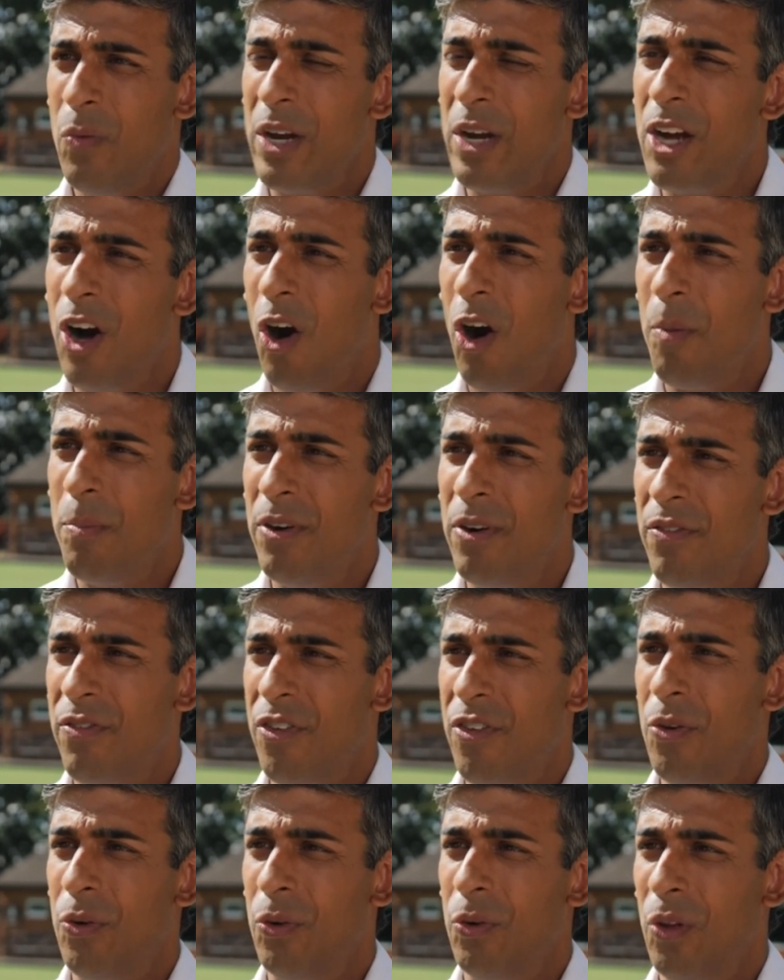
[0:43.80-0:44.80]
we can't put
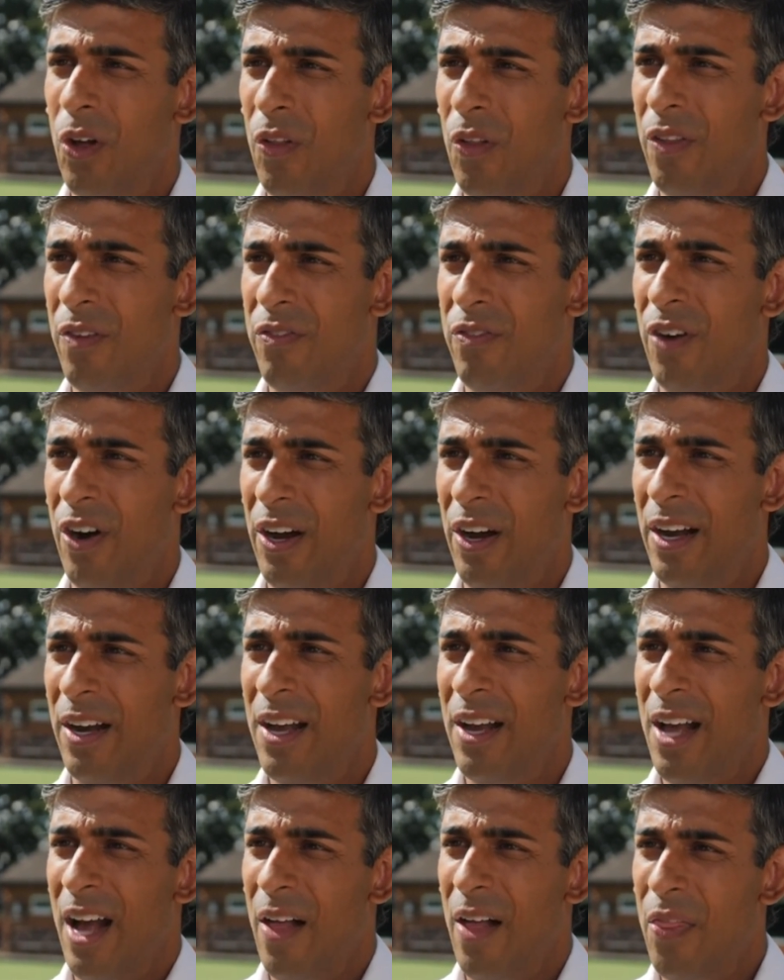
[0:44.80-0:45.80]
fuel on the fire,
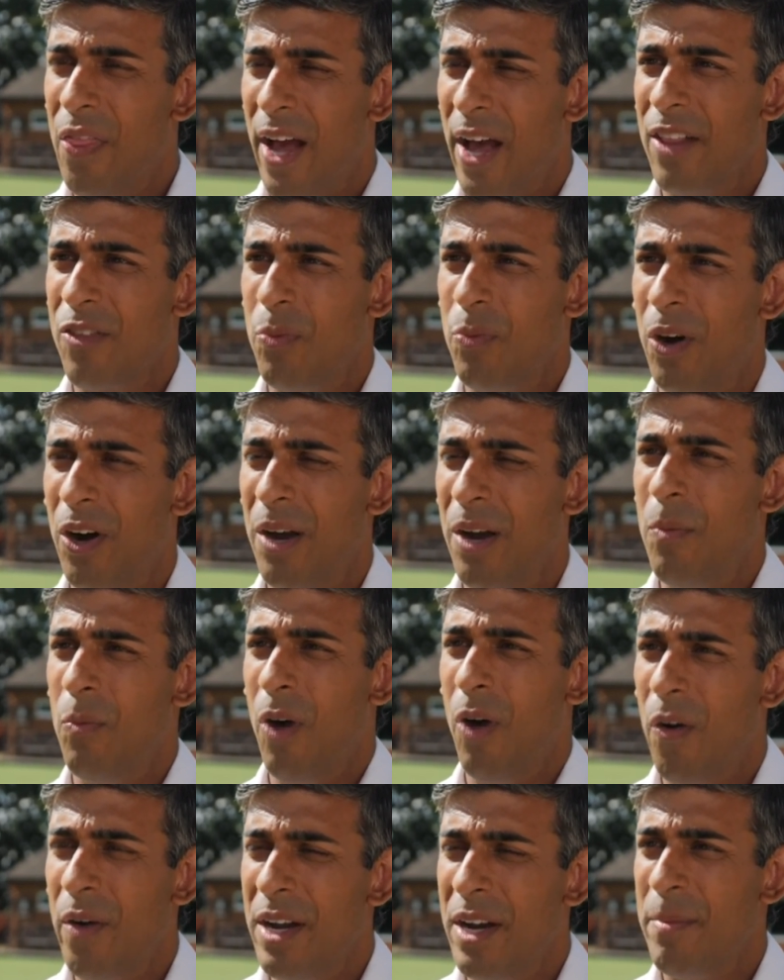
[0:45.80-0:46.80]
and that's why I'm
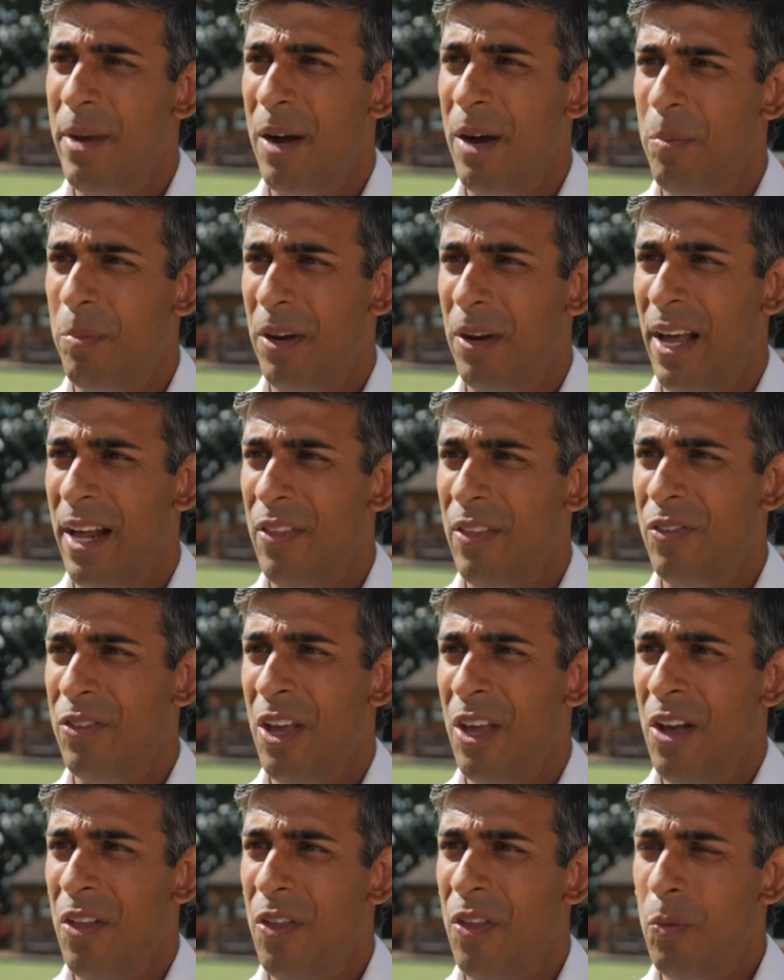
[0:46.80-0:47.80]
worried about plans
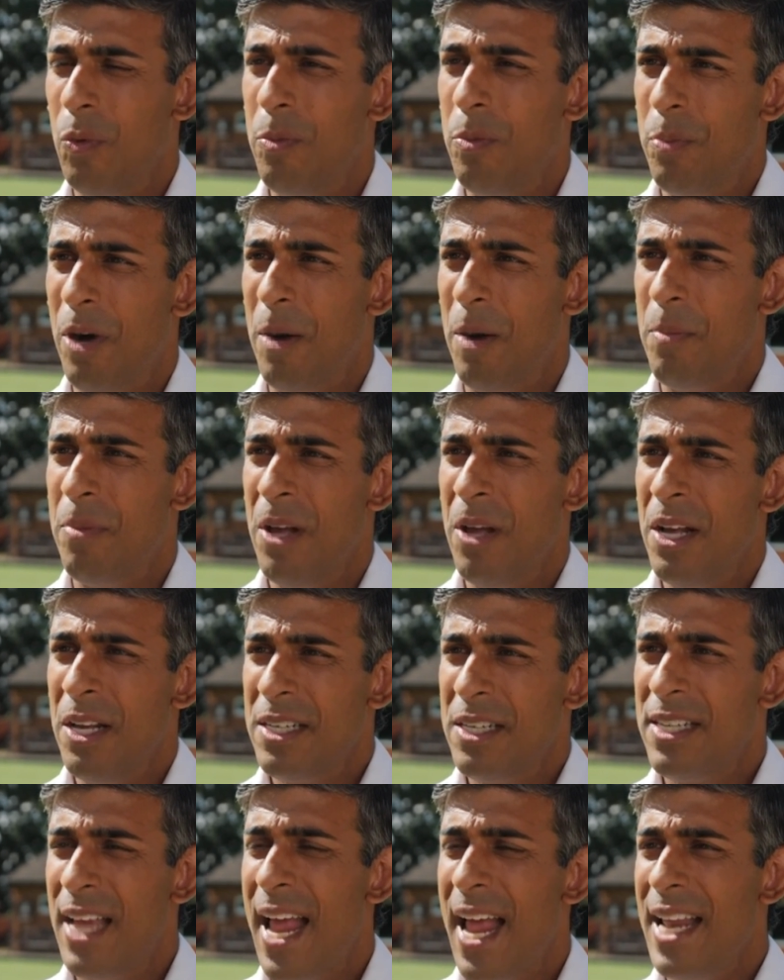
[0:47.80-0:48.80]
that would pump
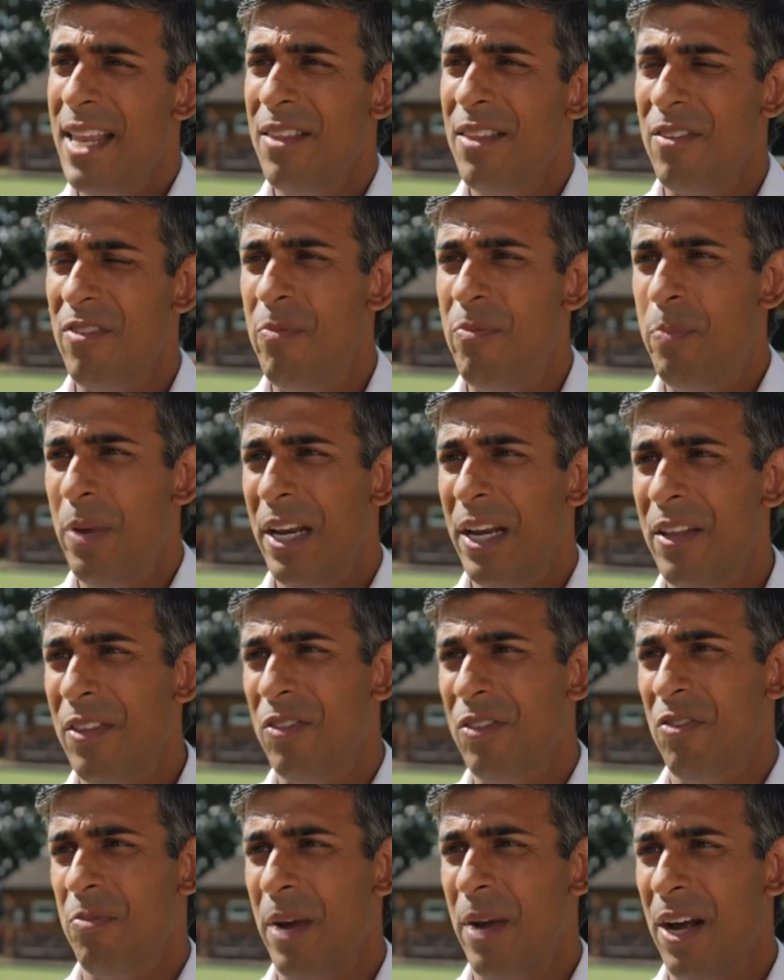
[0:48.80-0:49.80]
tens of
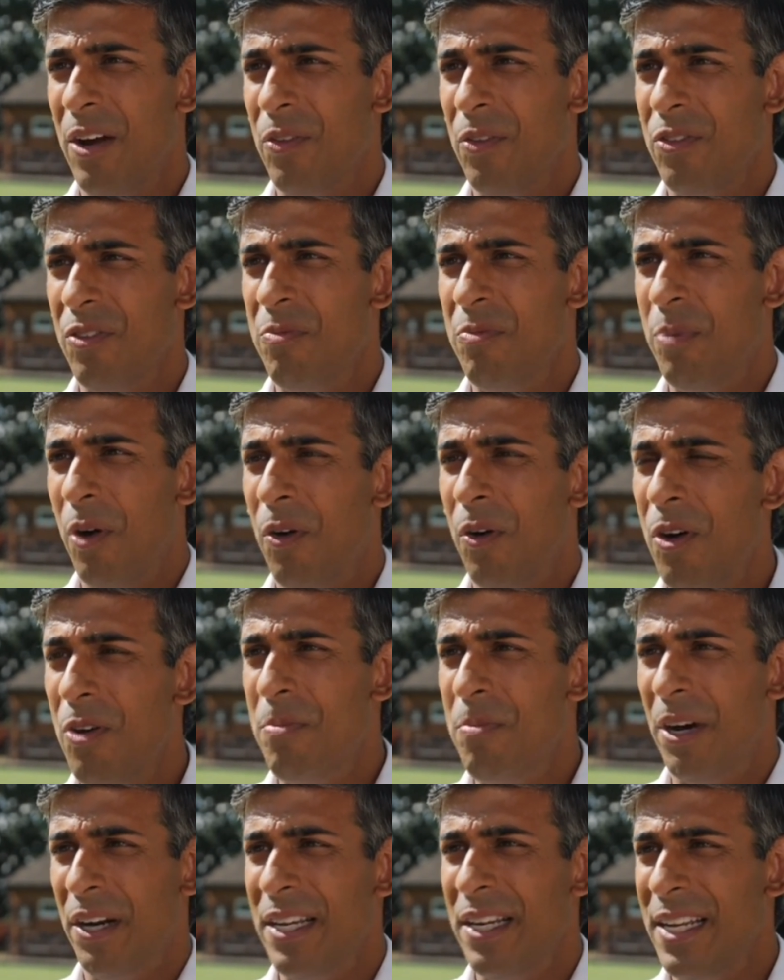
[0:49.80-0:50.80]
billions of pounds of borrowed
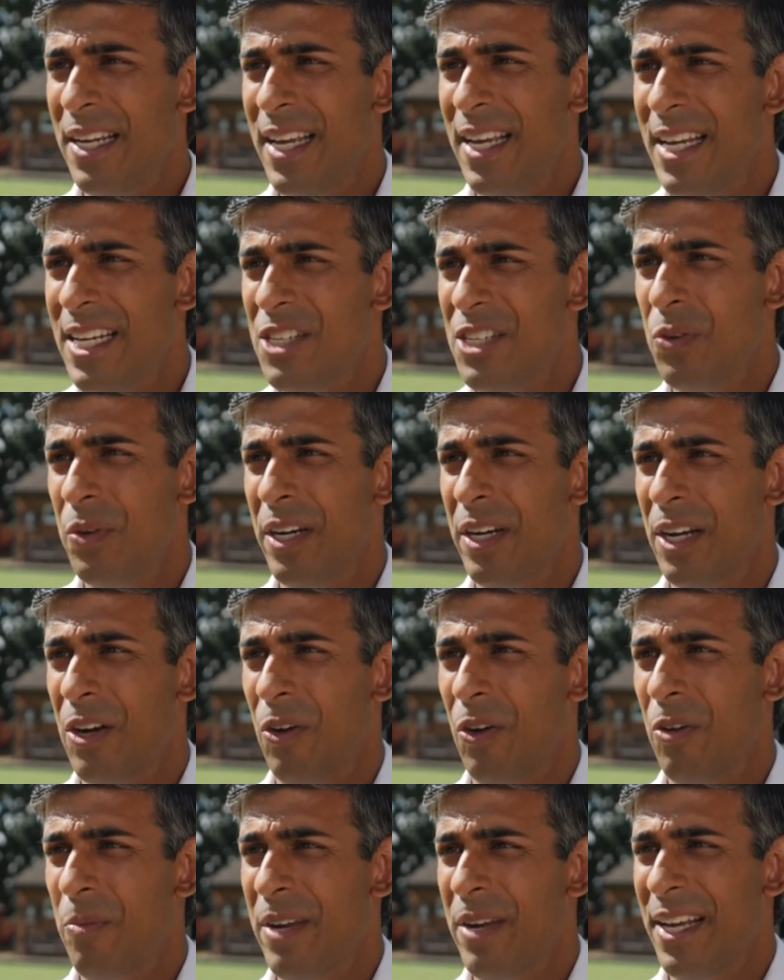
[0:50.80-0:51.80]
money into an
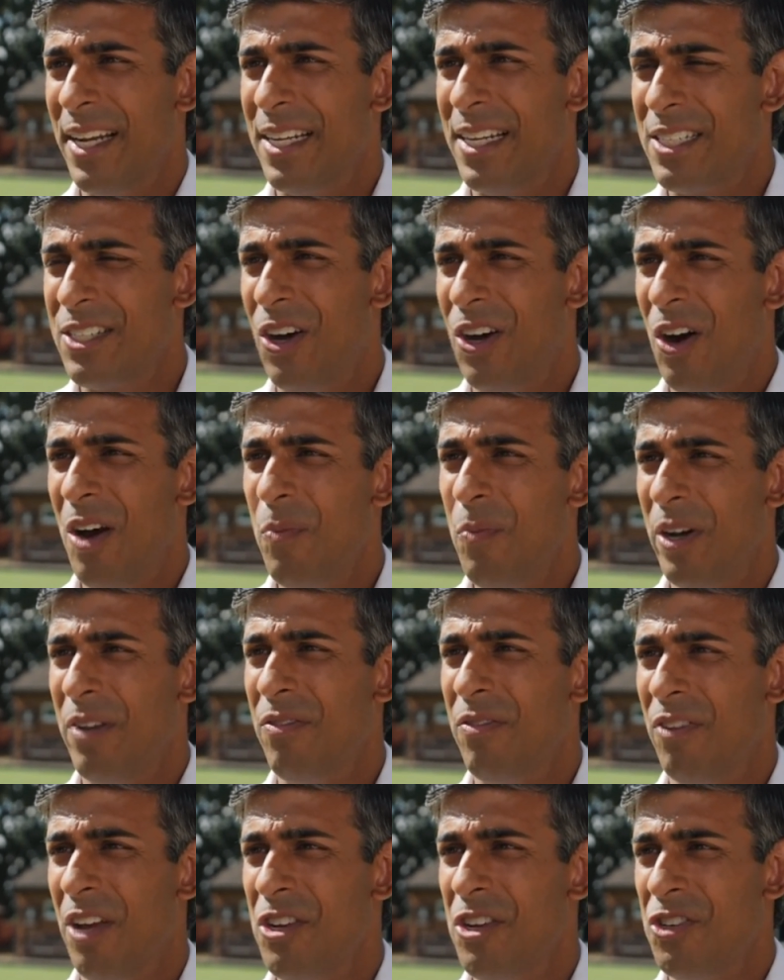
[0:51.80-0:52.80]
economy at a time when
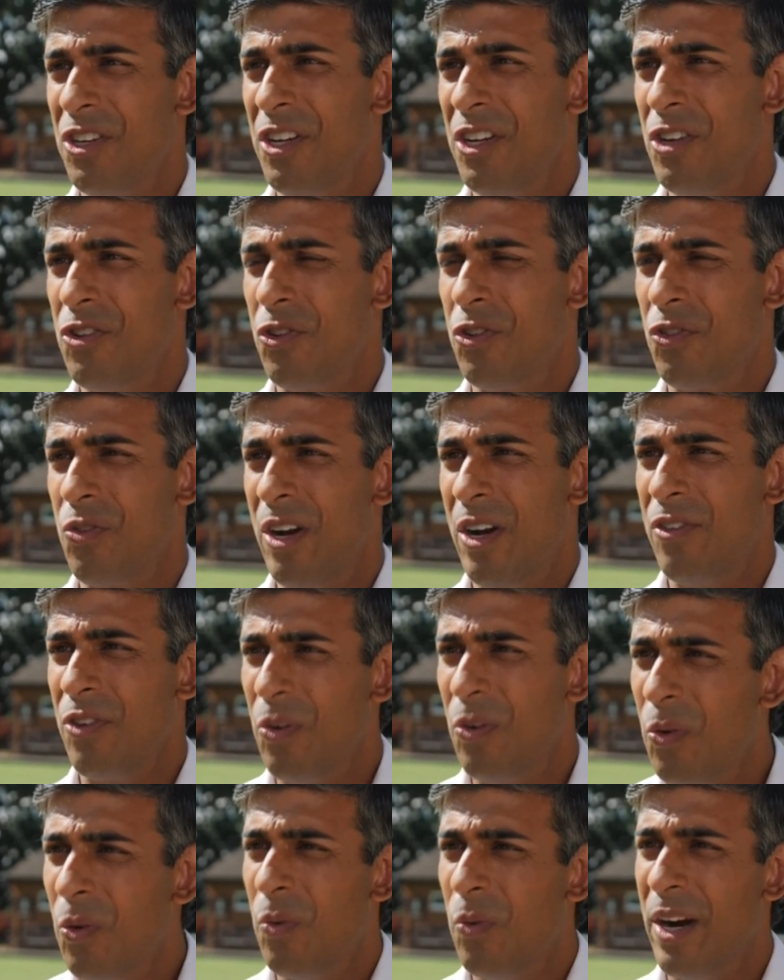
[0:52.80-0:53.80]
inflation and interest rates are
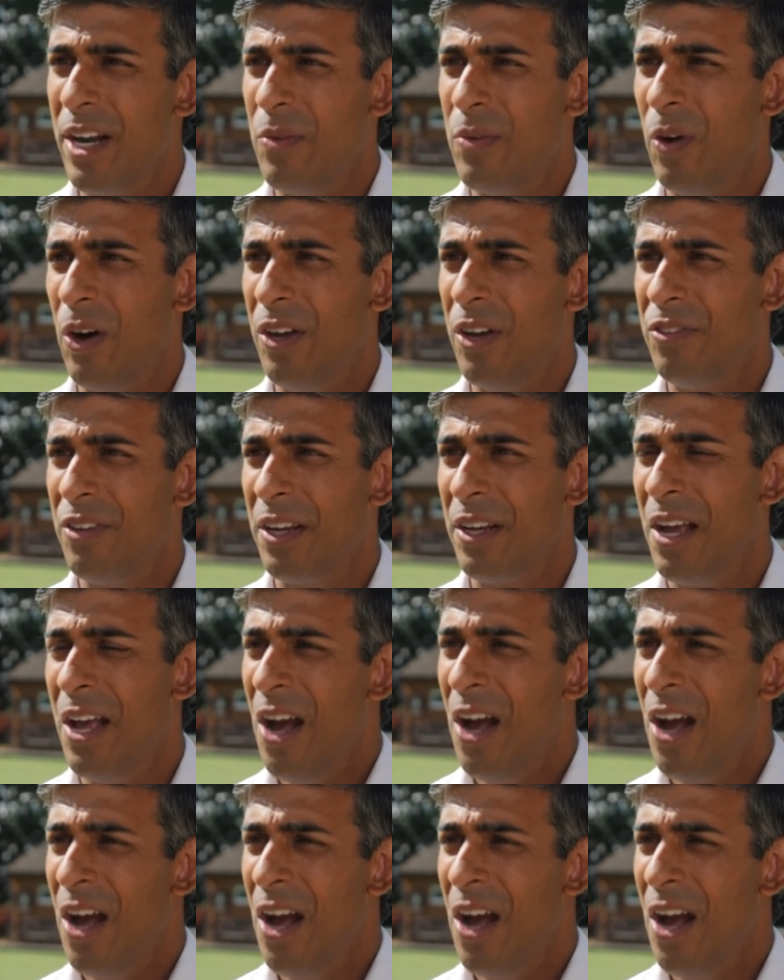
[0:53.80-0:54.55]
already rising.